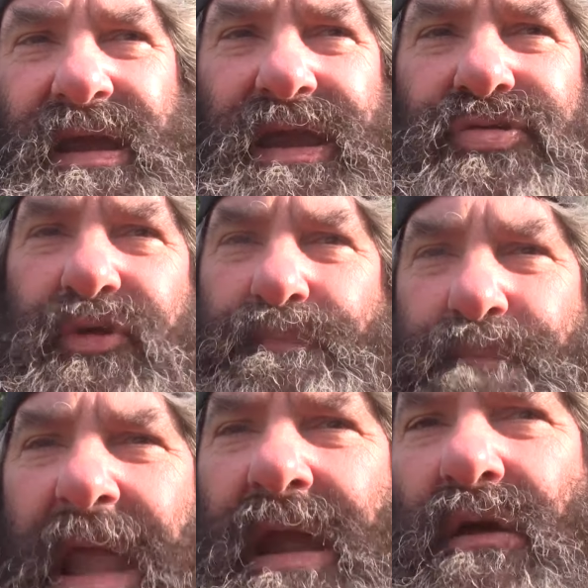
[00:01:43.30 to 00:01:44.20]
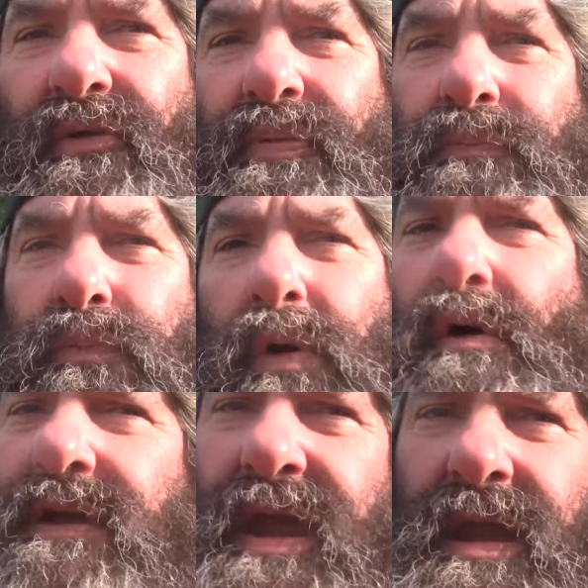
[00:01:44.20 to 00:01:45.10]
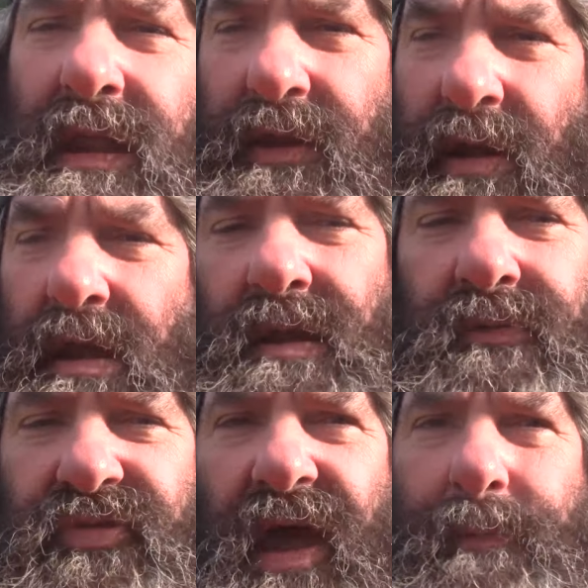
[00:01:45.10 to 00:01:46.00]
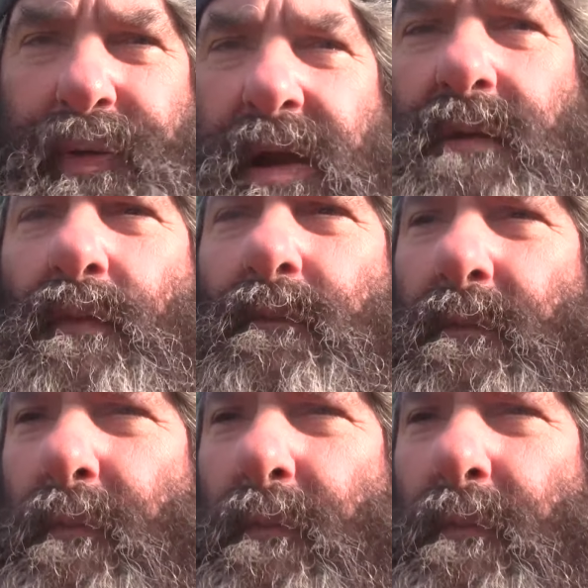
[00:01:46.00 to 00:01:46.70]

get your fingers working and type in